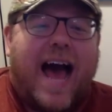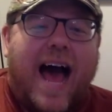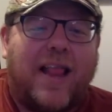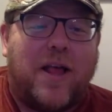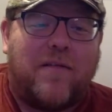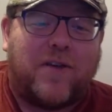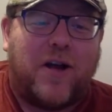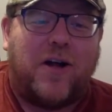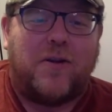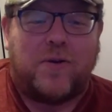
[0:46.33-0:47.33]
I love
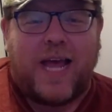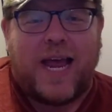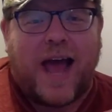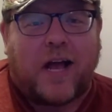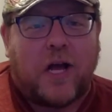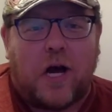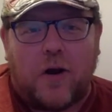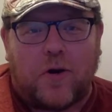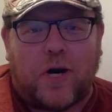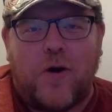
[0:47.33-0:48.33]
colors and I
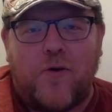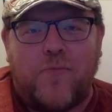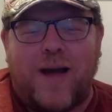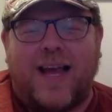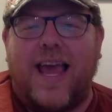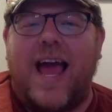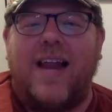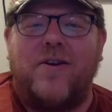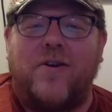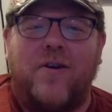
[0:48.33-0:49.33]
color code my
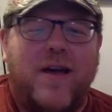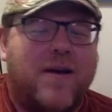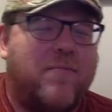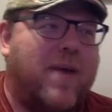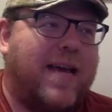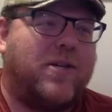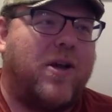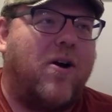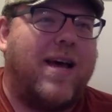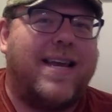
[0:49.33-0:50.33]
calendar based
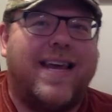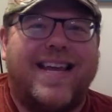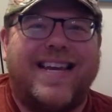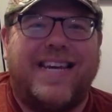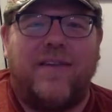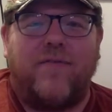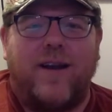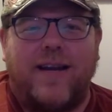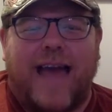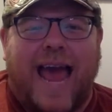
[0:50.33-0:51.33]
on
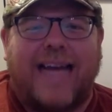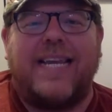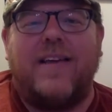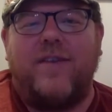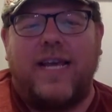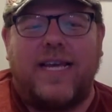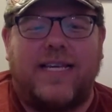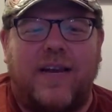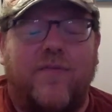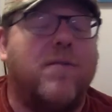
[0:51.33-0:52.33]
different
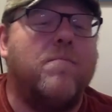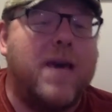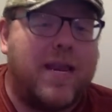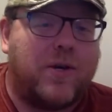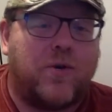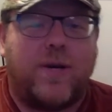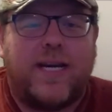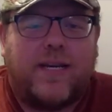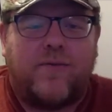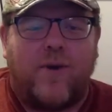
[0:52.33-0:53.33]
activities, different
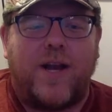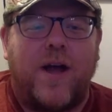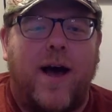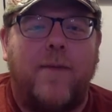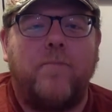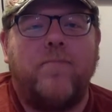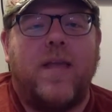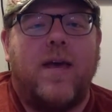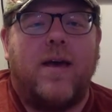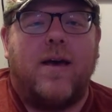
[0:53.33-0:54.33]
ministries, and whatnot.
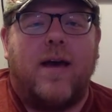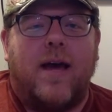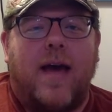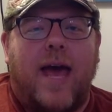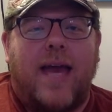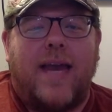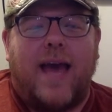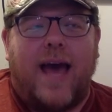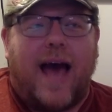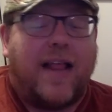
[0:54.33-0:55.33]
And
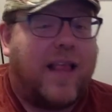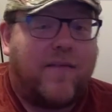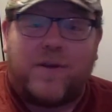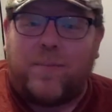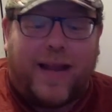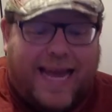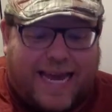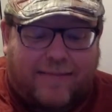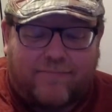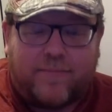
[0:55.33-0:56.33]
I love to
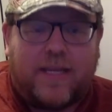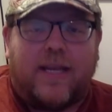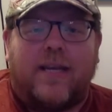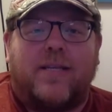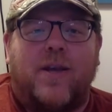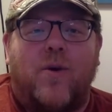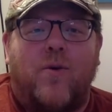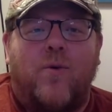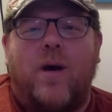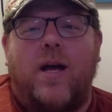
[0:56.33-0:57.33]
plan.
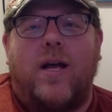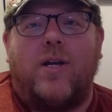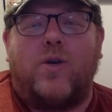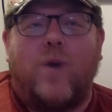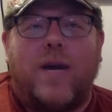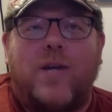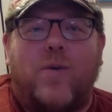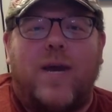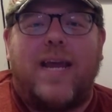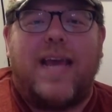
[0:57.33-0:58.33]
So
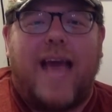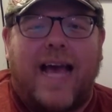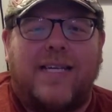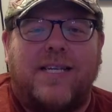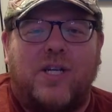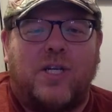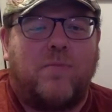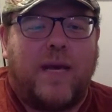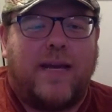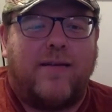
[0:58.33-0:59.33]
2020 has
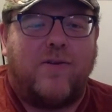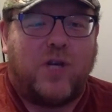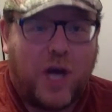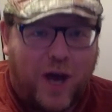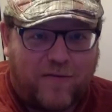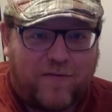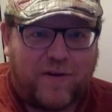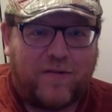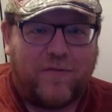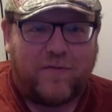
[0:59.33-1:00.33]
just been tough
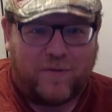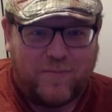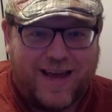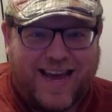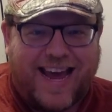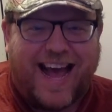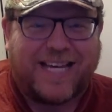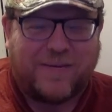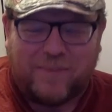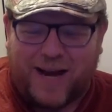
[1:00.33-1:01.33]
for me
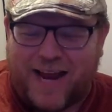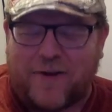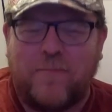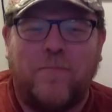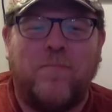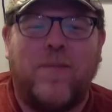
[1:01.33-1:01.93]
as a planner.